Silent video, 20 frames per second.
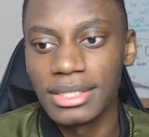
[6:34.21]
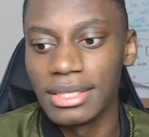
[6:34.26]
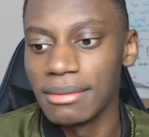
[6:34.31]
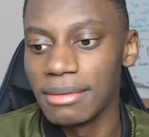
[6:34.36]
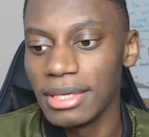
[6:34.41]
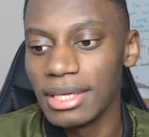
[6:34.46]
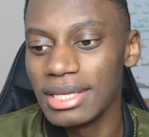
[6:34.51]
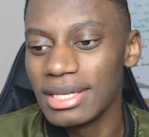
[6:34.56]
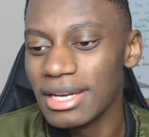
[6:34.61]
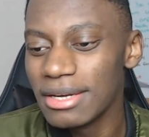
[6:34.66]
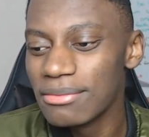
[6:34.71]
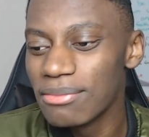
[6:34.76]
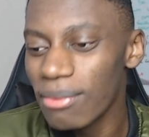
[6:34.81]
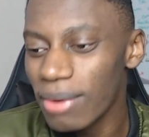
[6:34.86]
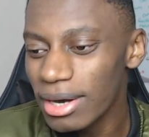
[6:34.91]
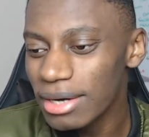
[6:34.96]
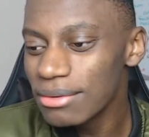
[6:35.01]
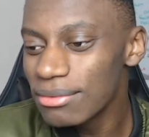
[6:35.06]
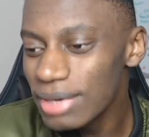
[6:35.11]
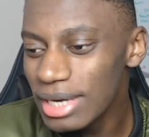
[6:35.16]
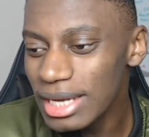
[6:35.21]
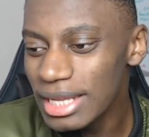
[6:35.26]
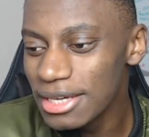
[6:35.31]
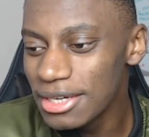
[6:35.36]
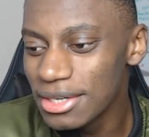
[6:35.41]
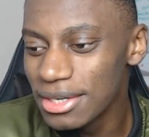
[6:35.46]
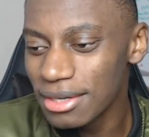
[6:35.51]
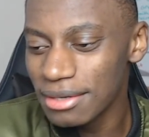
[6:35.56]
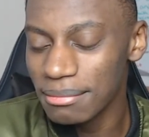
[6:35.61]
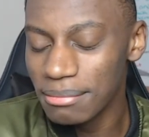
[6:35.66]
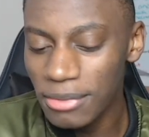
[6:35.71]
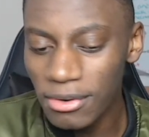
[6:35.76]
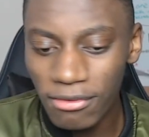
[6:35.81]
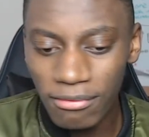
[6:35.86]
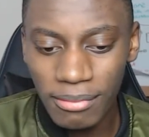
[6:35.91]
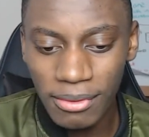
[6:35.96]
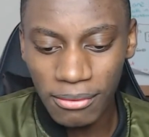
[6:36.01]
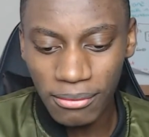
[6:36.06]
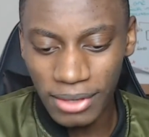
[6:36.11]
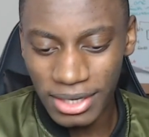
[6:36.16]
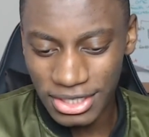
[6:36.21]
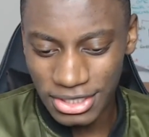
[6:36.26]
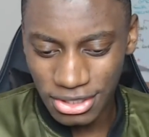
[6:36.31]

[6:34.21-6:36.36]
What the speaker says: He did one really good movement where he